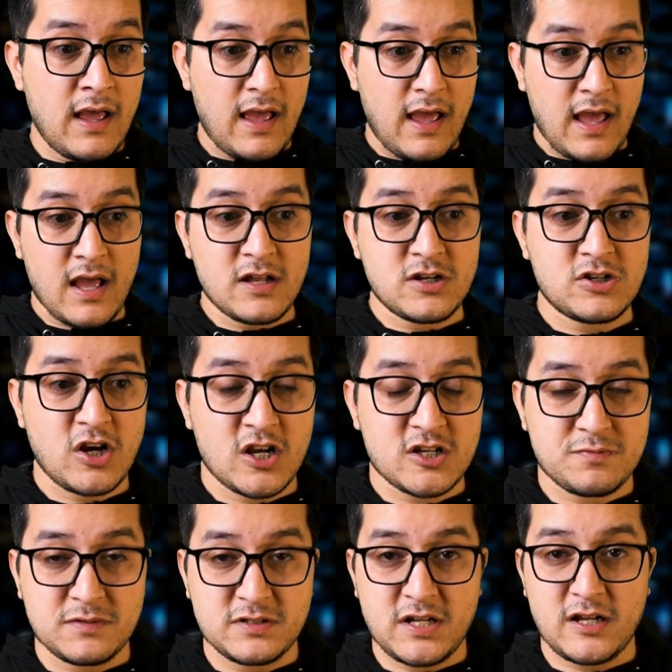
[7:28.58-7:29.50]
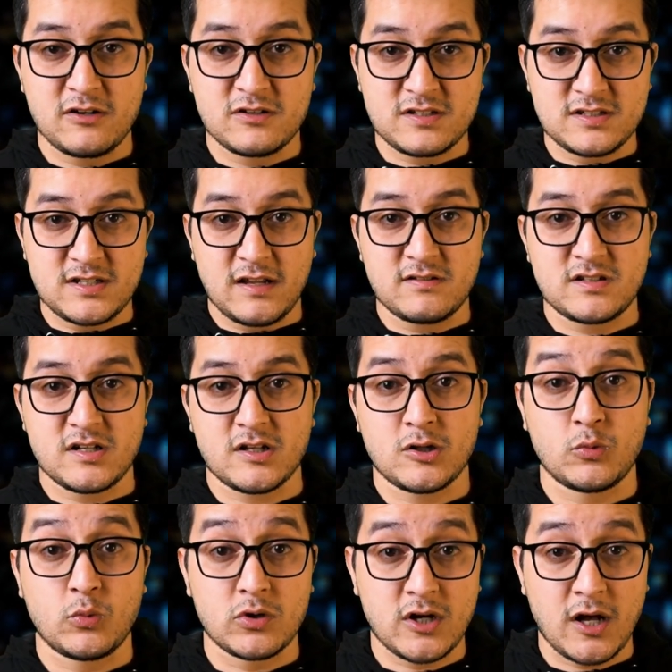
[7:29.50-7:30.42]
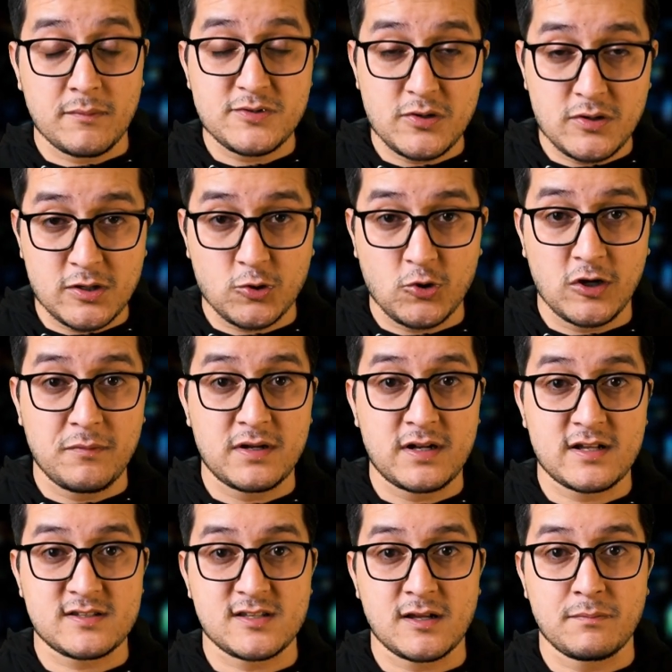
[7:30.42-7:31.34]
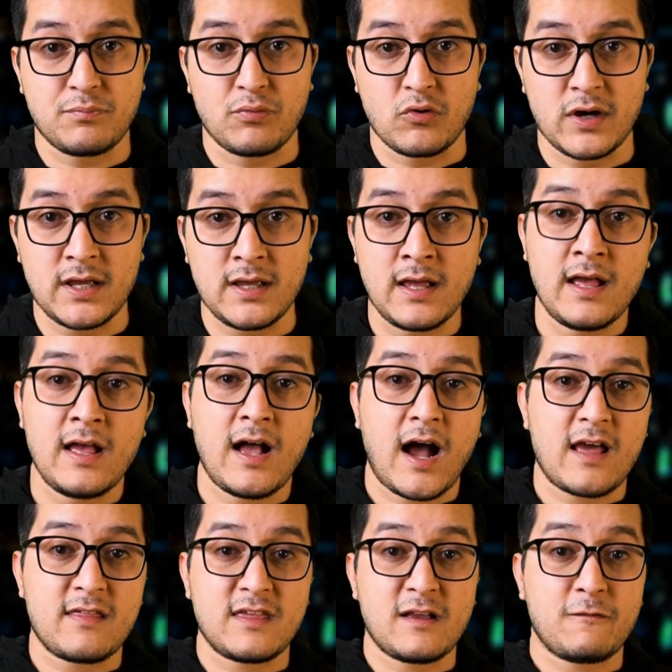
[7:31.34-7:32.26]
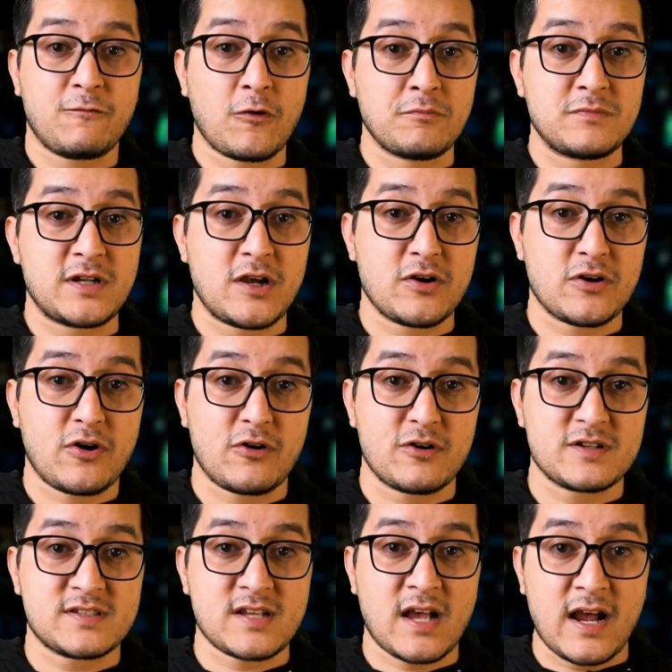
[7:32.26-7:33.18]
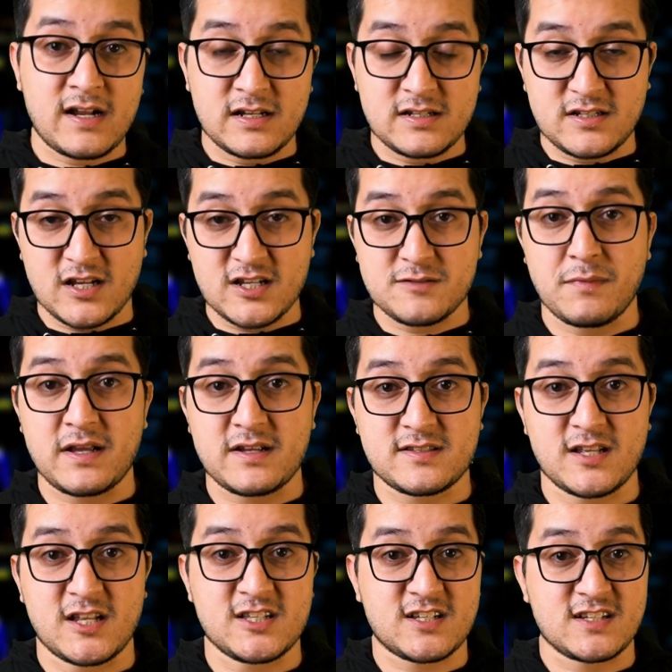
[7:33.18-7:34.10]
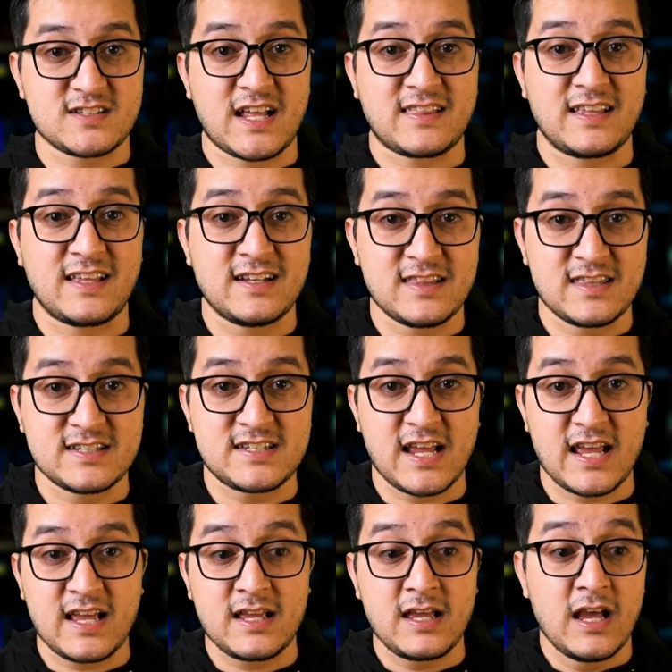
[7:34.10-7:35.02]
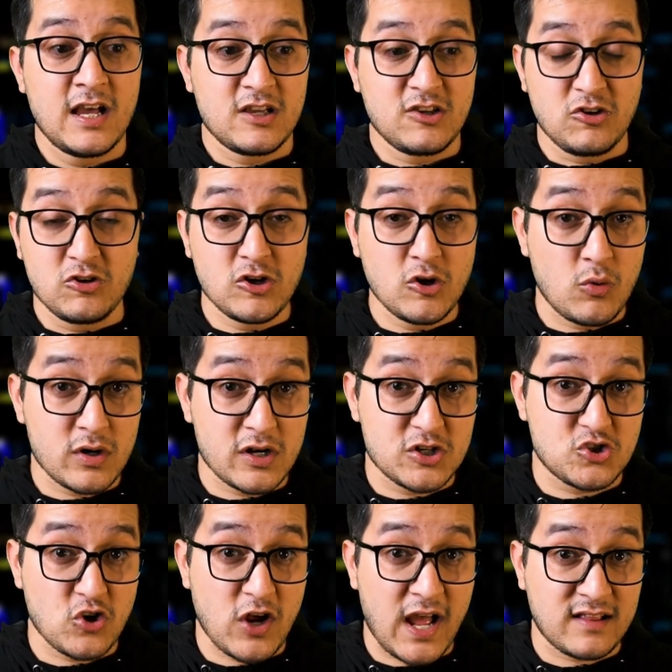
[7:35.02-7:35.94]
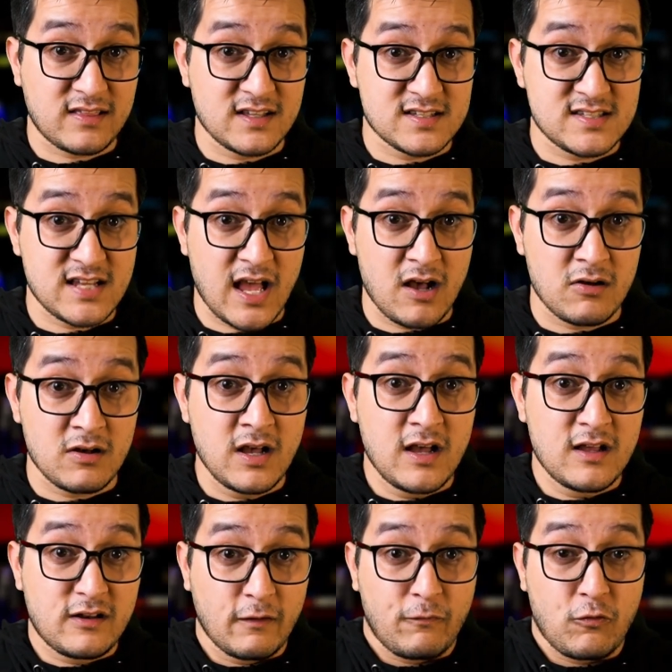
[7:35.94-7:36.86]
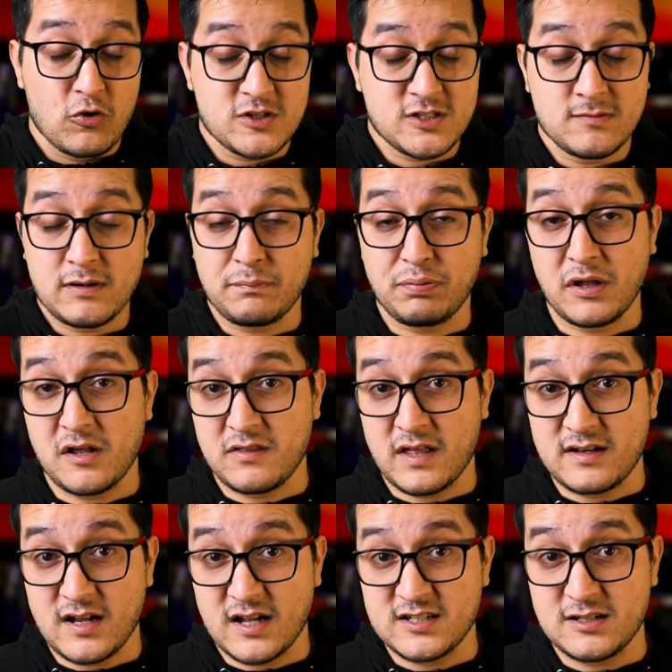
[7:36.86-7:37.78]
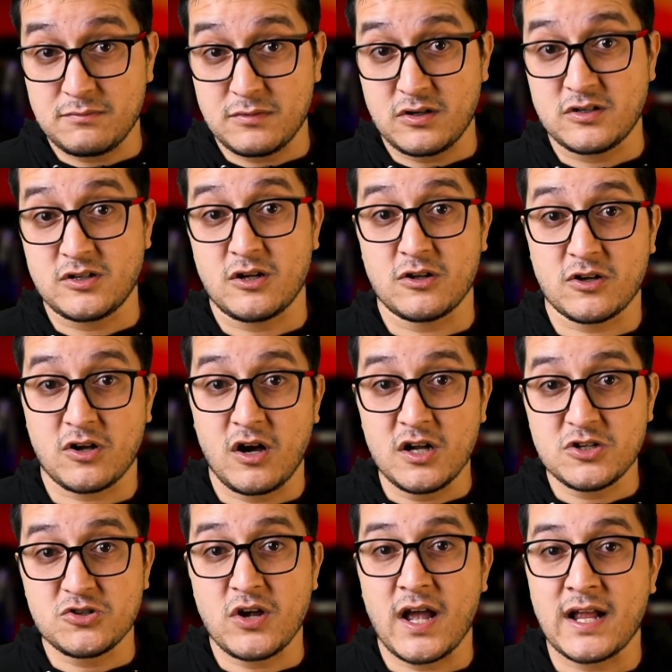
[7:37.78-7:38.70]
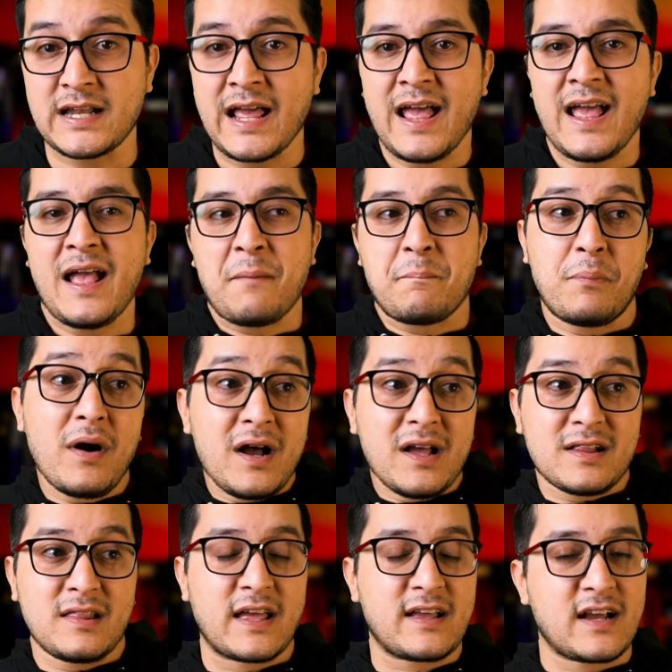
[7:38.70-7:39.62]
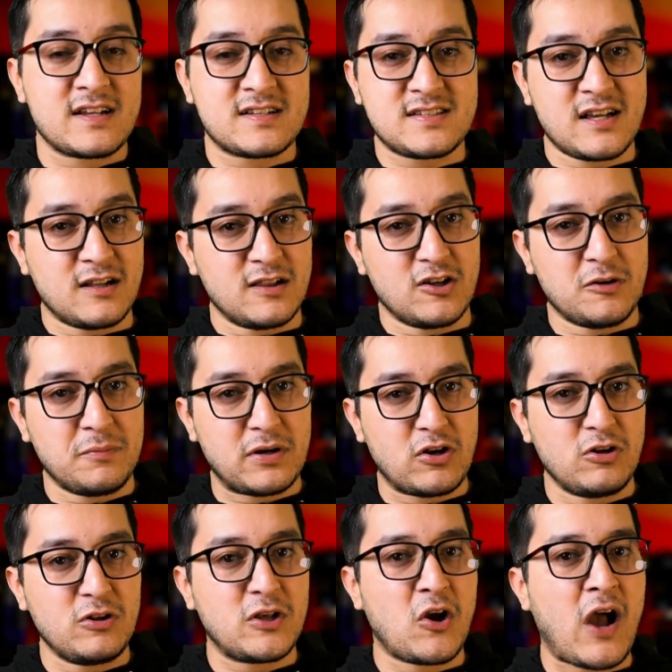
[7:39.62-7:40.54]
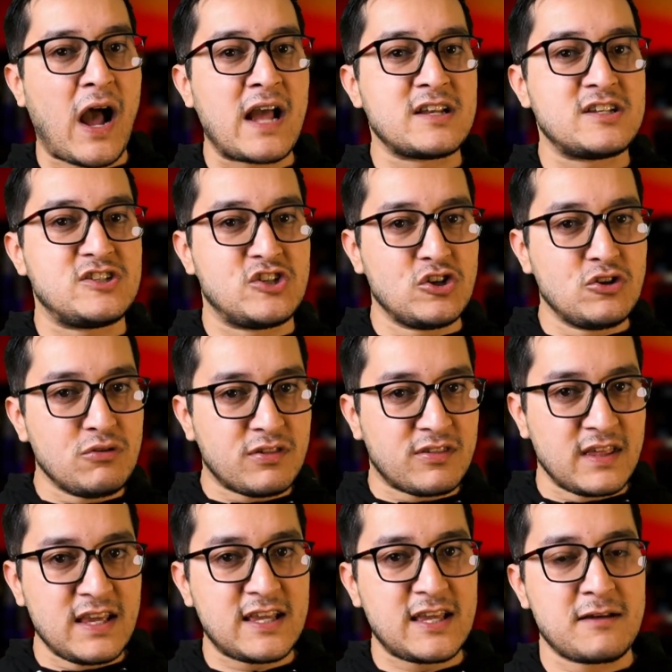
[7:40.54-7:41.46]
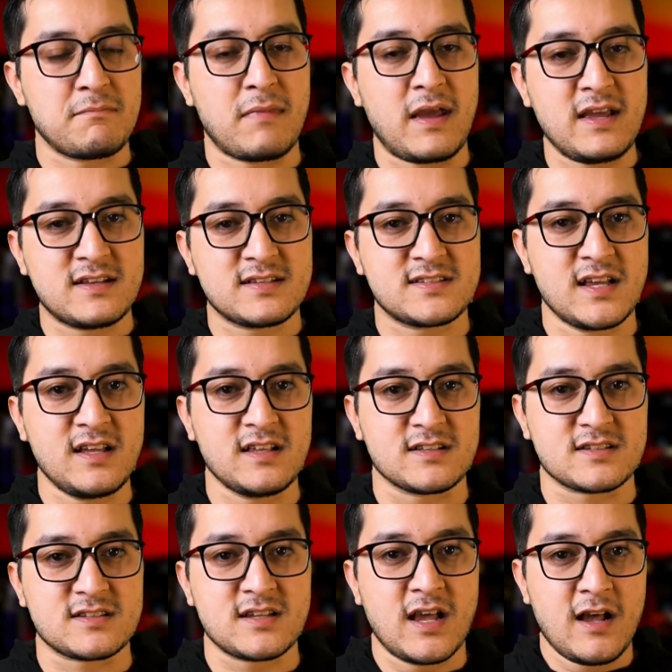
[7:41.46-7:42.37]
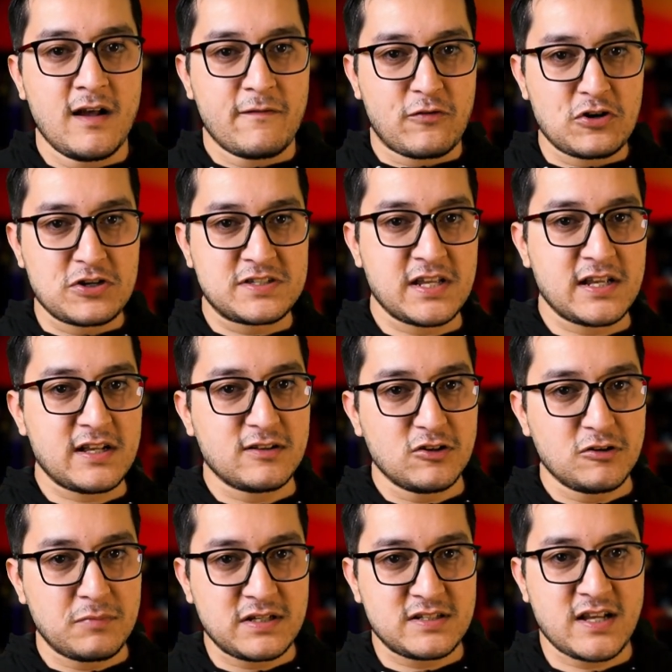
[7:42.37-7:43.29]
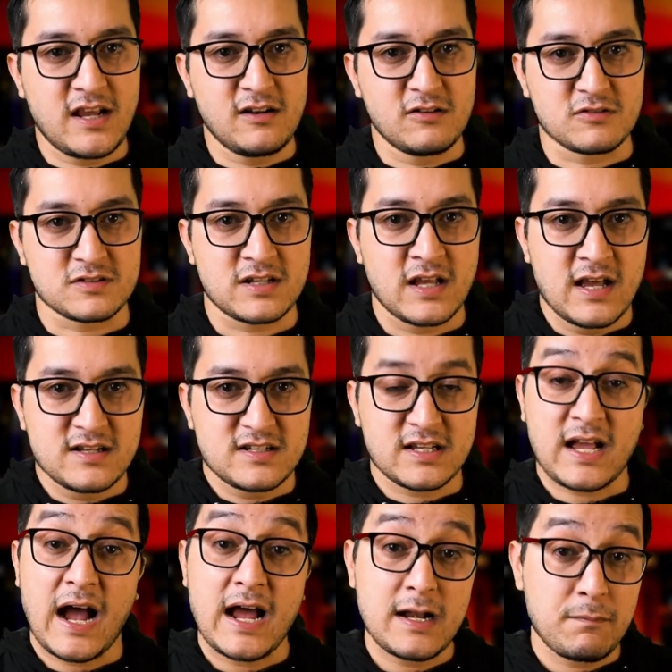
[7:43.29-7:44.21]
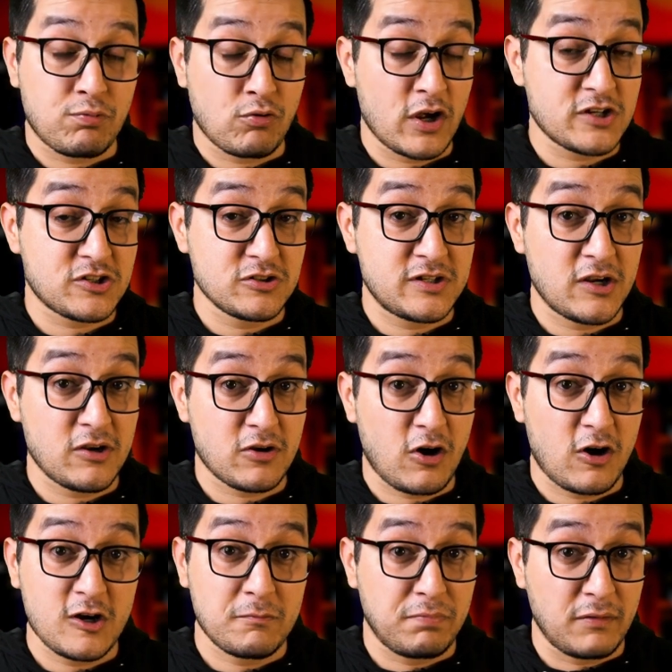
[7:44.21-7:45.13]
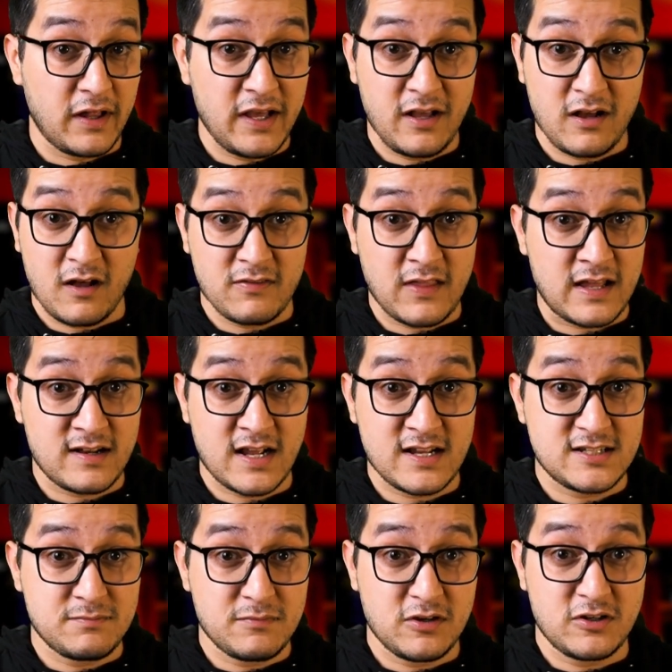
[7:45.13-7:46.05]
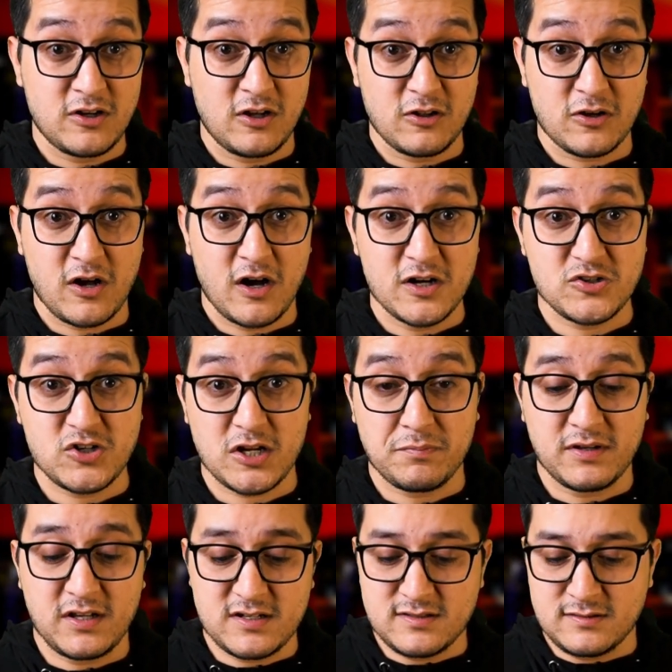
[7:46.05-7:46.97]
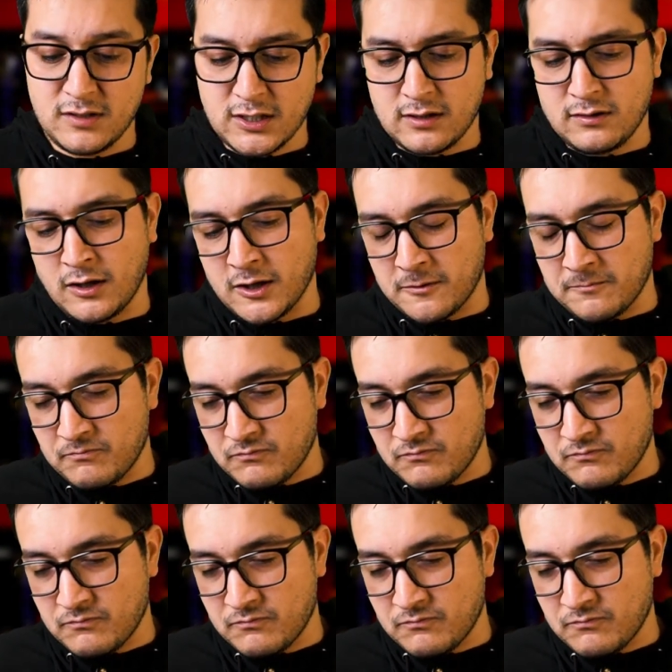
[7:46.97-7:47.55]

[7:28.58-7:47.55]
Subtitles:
and Josh McDaniels and Dave Ziegler will come to an agreement at some point. I think from Derek Carr's side, it does make sense, because at the end of the day, you don't want to drag this out to force him to play on that $19 million contract. But like I said a little bit earlier, I do think it makes sense for Ziegler and McDaniels to kind of pressure Derek Carr to play on that $19 million contract. Because look.